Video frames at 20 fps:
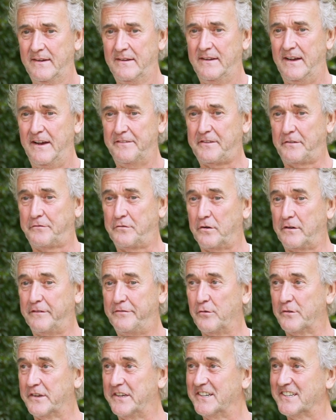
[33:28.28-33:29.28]
After
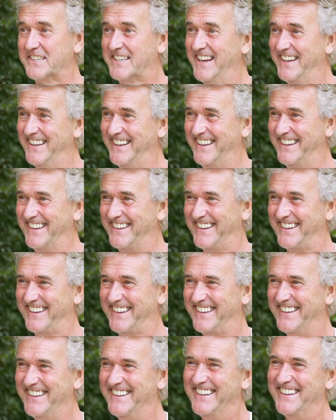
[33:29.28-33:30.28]
34 years.
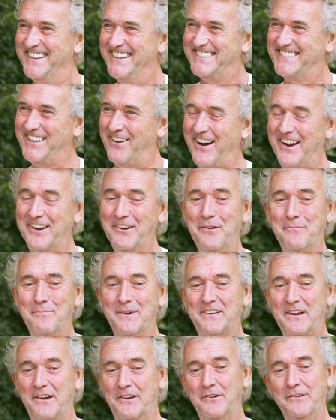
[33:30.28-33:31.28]

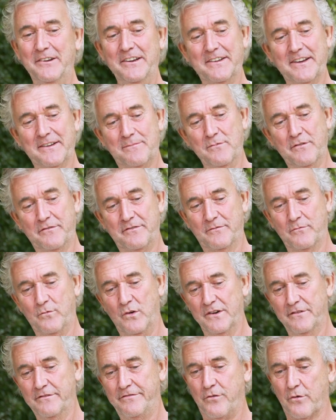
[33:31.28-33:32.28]
But I only did movement
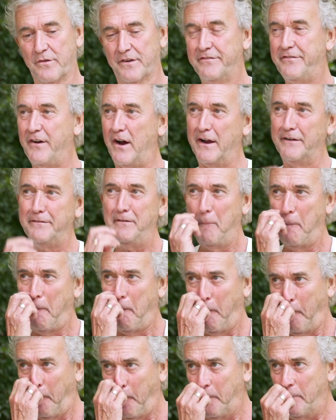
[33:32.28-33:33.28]
1, 4 and 5
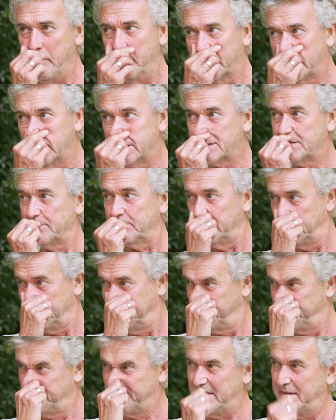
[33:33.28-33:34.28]
because
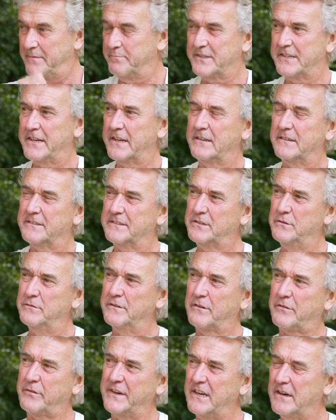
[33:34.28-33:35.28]
in particular 2
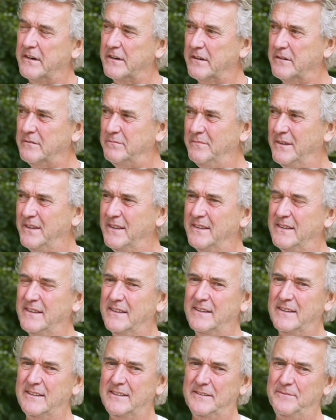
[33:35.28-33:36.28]
and 3 are
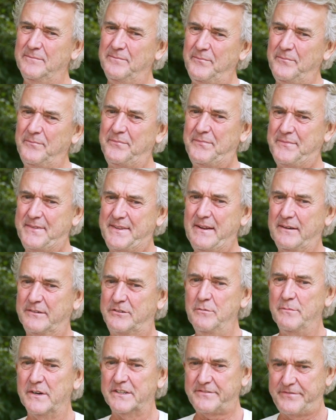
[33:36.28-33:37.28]

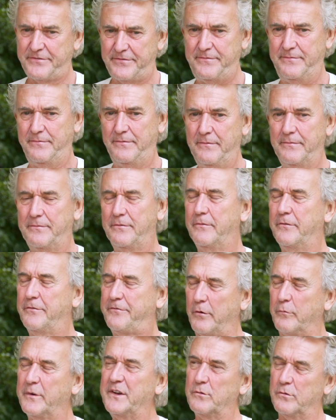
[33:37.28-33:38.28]
too much
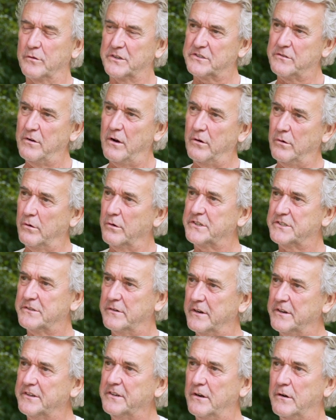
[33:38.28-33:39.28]
for wind
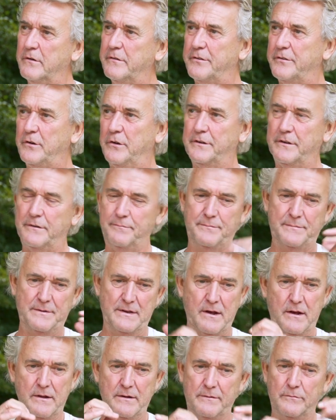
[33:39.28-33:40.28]
orchestra, you know, all the
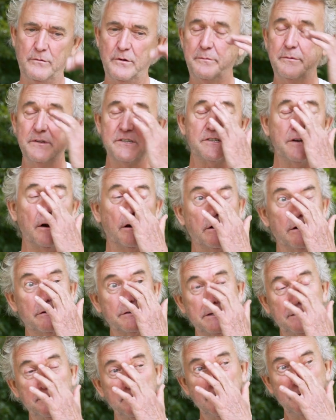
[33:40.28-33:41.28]
woodwind
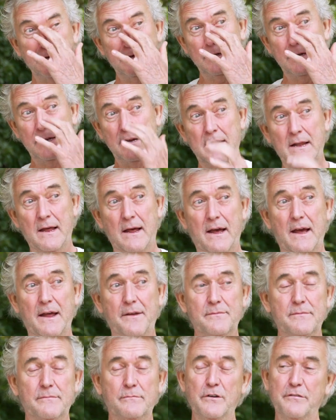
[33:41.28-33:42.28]
solos
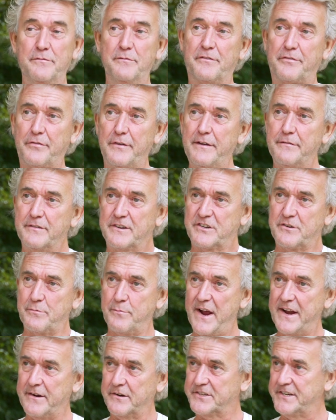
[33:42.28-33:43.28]
and movement 3 with the
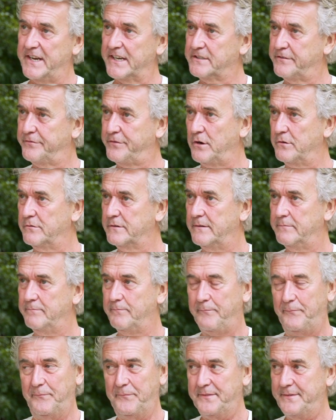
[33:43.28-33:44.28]
soprano saxophone,
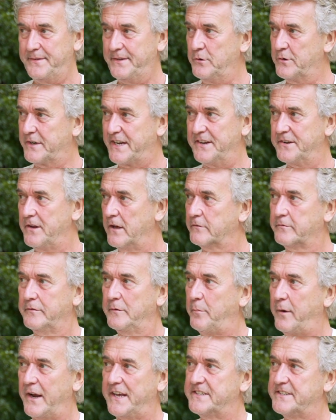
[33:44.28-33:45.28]
you cannot
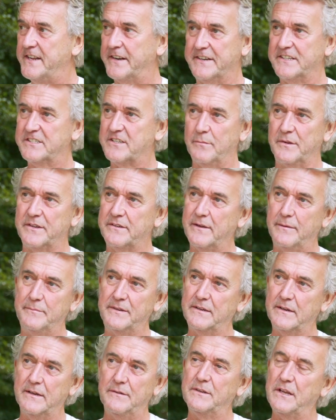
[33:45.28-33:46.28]
replace that instrument. I
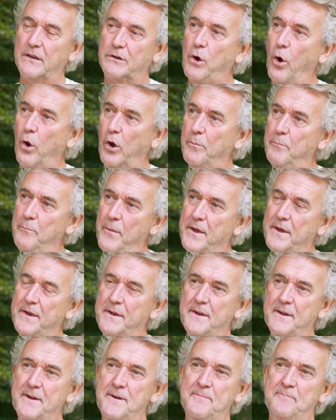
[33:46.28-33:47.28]
mean the golem,
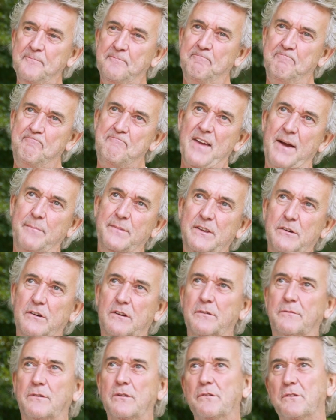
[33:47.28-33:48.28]
I mean you
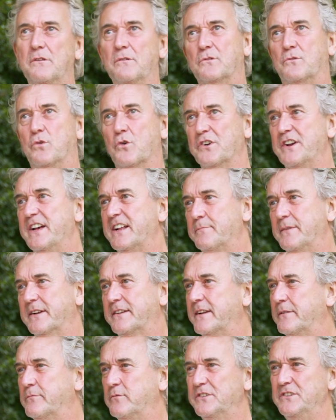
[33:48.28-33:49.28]
could do it on cornet,
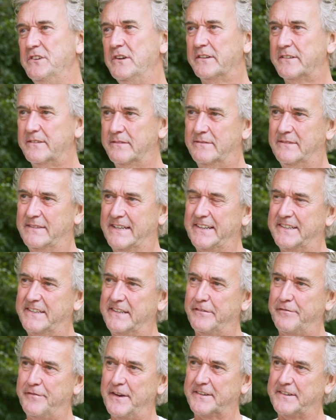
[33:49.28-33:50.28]
but it would not get the
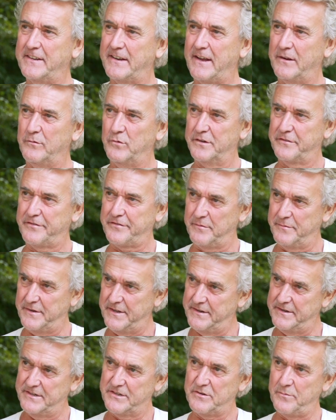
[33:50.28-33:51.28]
effect that I want from
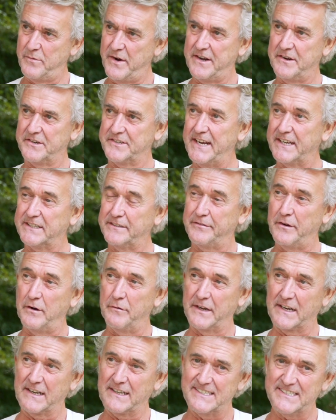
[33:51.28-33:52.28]
the soprano saxophone
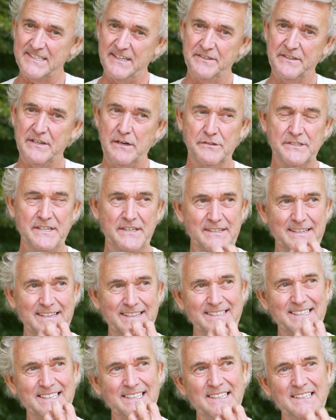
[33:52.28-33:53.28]
with the glissandos
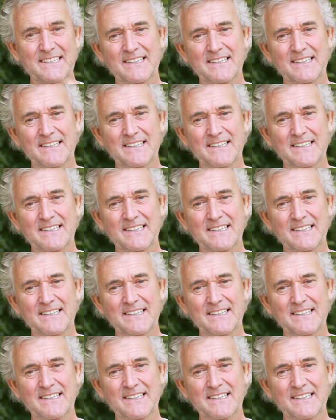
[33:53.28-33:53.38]
and